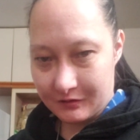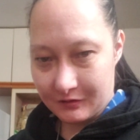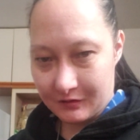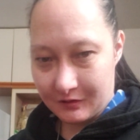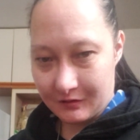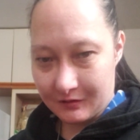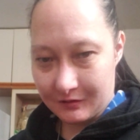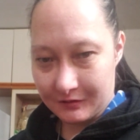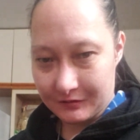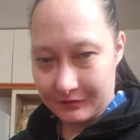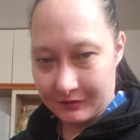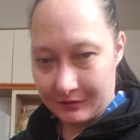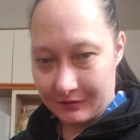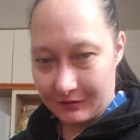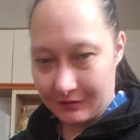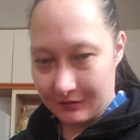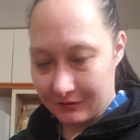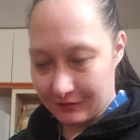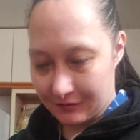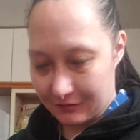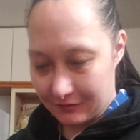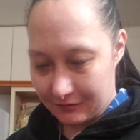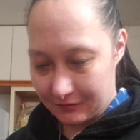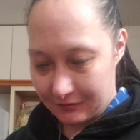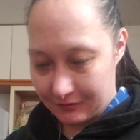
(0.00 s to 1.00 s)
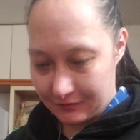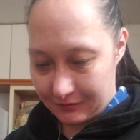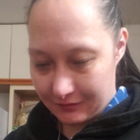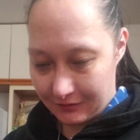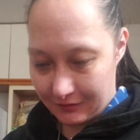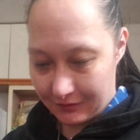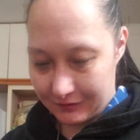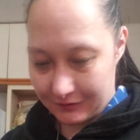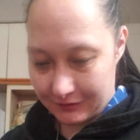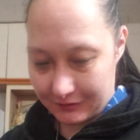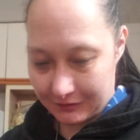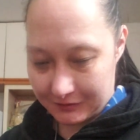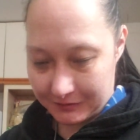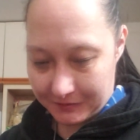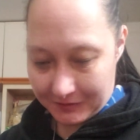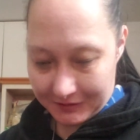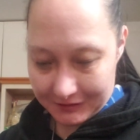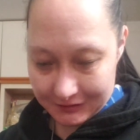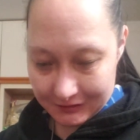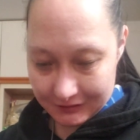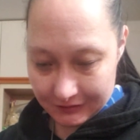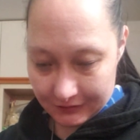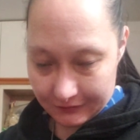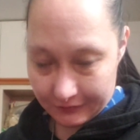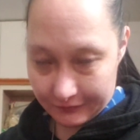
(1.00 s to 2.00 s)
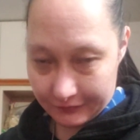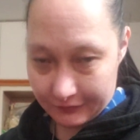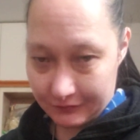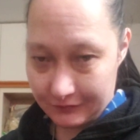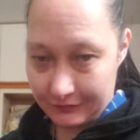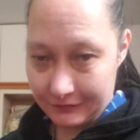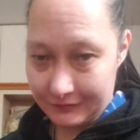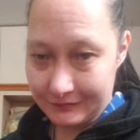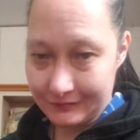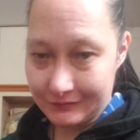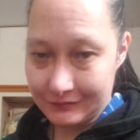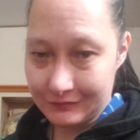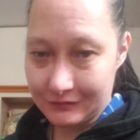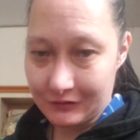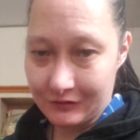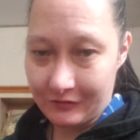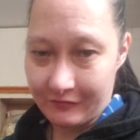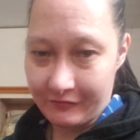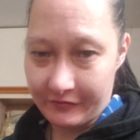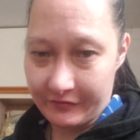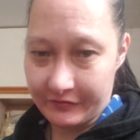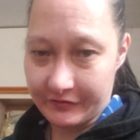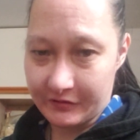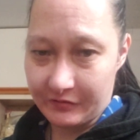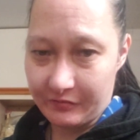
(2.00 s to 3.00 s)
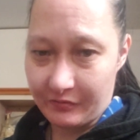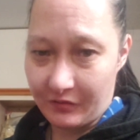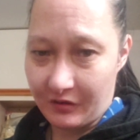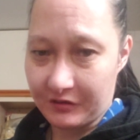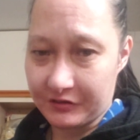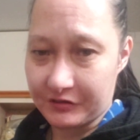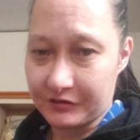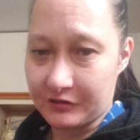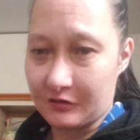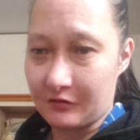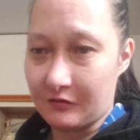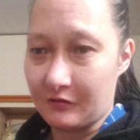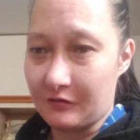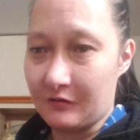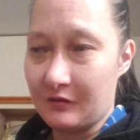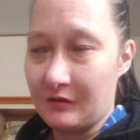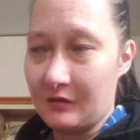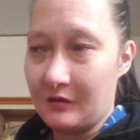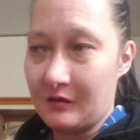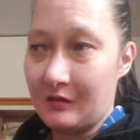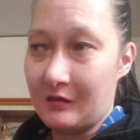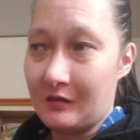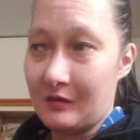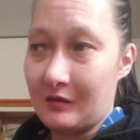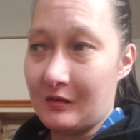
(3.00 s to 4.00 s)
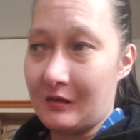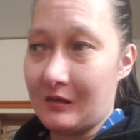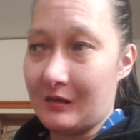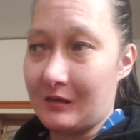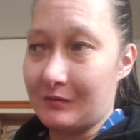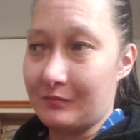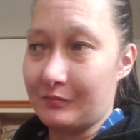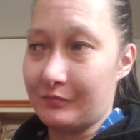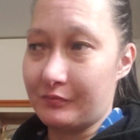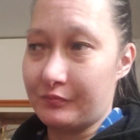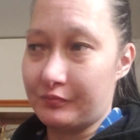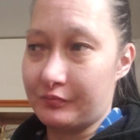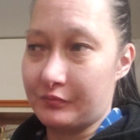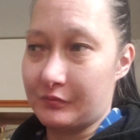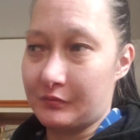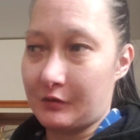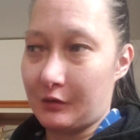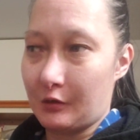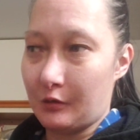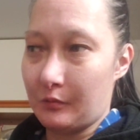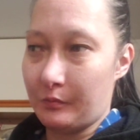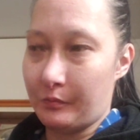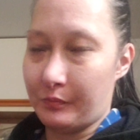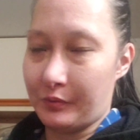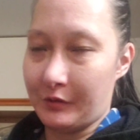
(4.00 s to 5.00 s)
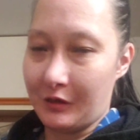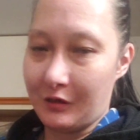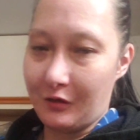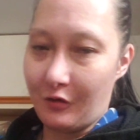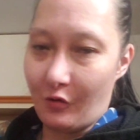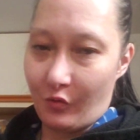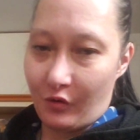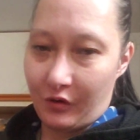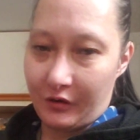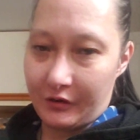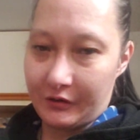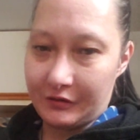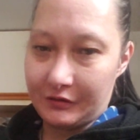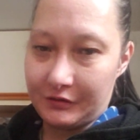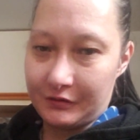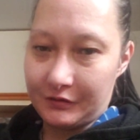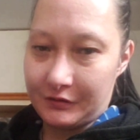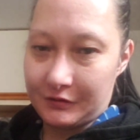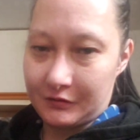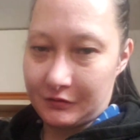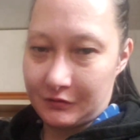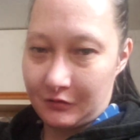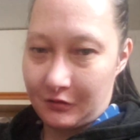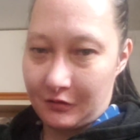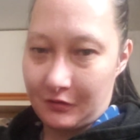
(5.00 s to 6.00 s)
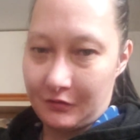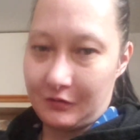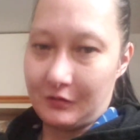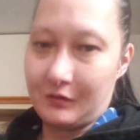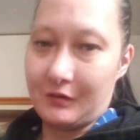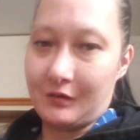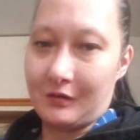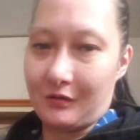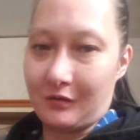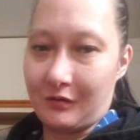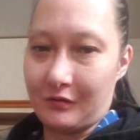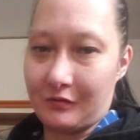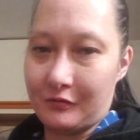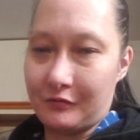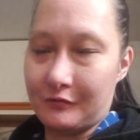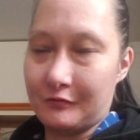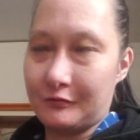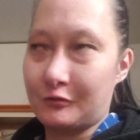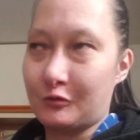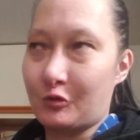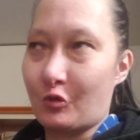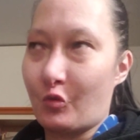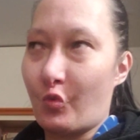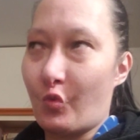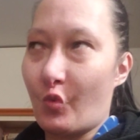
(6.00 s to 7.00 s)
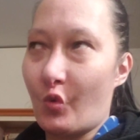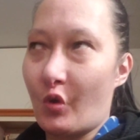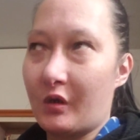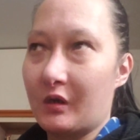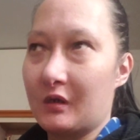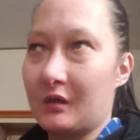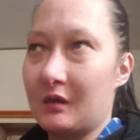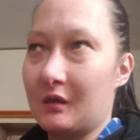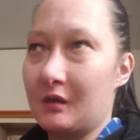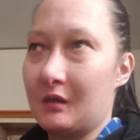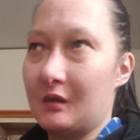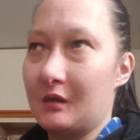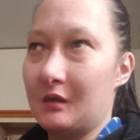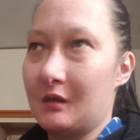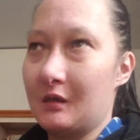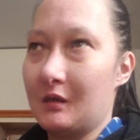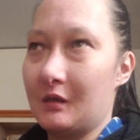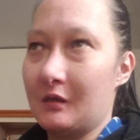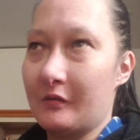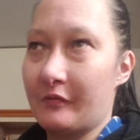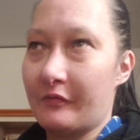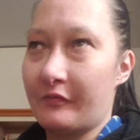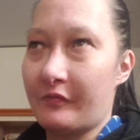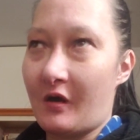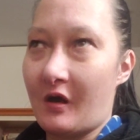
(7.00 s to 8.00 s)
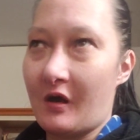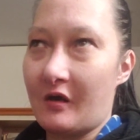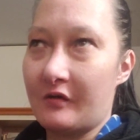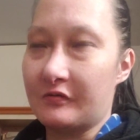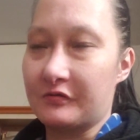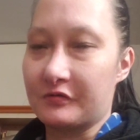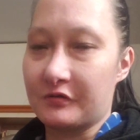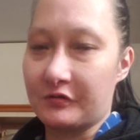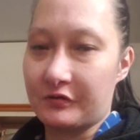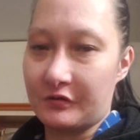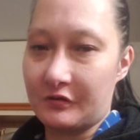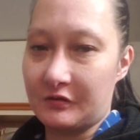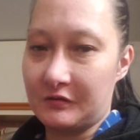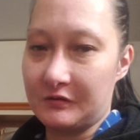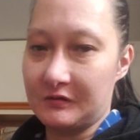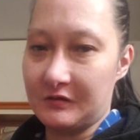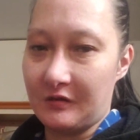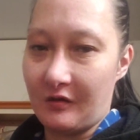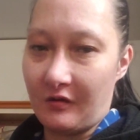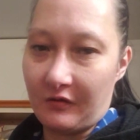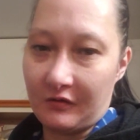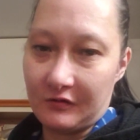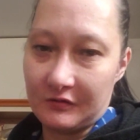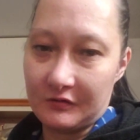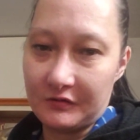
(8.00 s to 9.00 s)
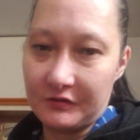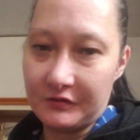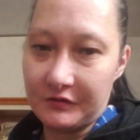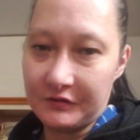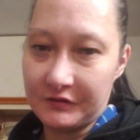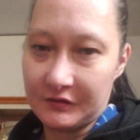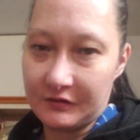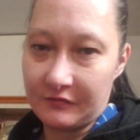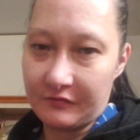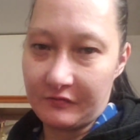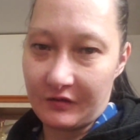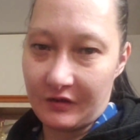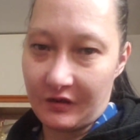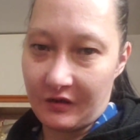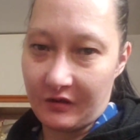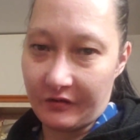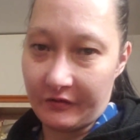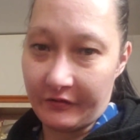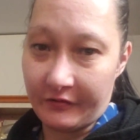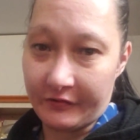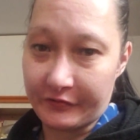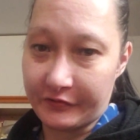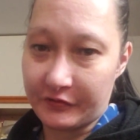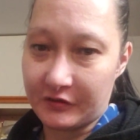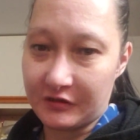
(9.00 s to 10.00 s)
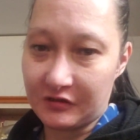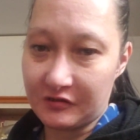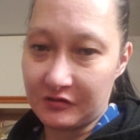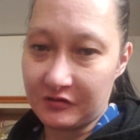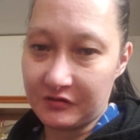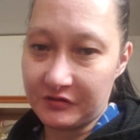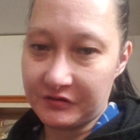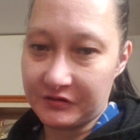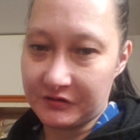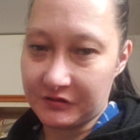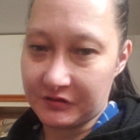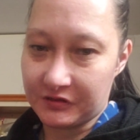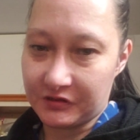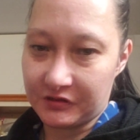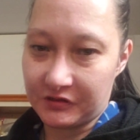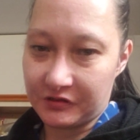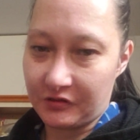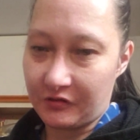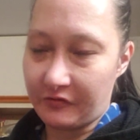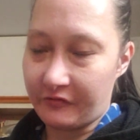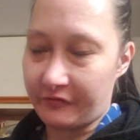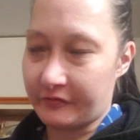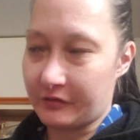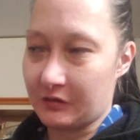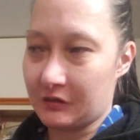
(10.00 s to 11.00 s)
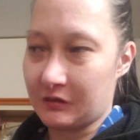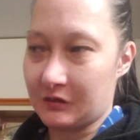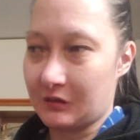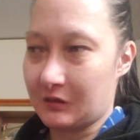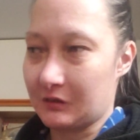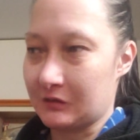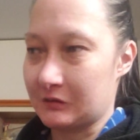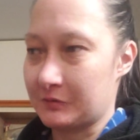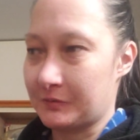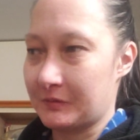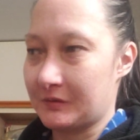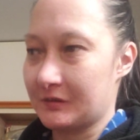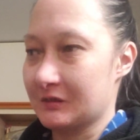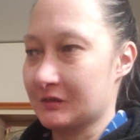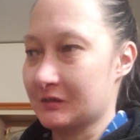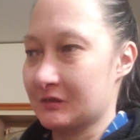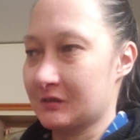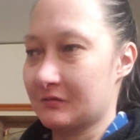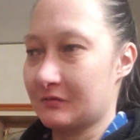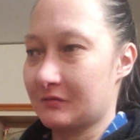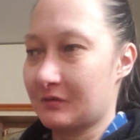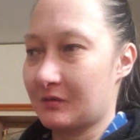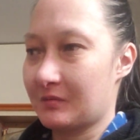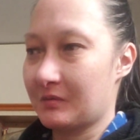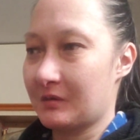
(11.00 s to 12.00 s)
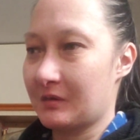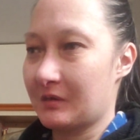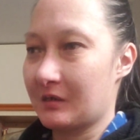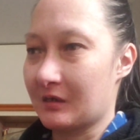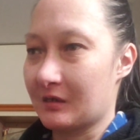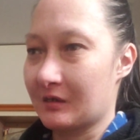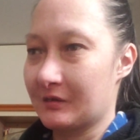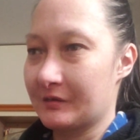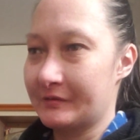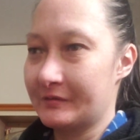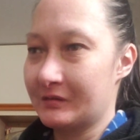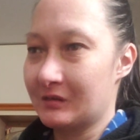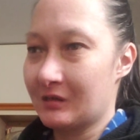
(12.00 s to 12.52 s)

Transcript: And it's like, it's expensive. 15 bucks up. And the big ones for like 25 to $30, even at no frills, it's so freaking expensive. I'm like,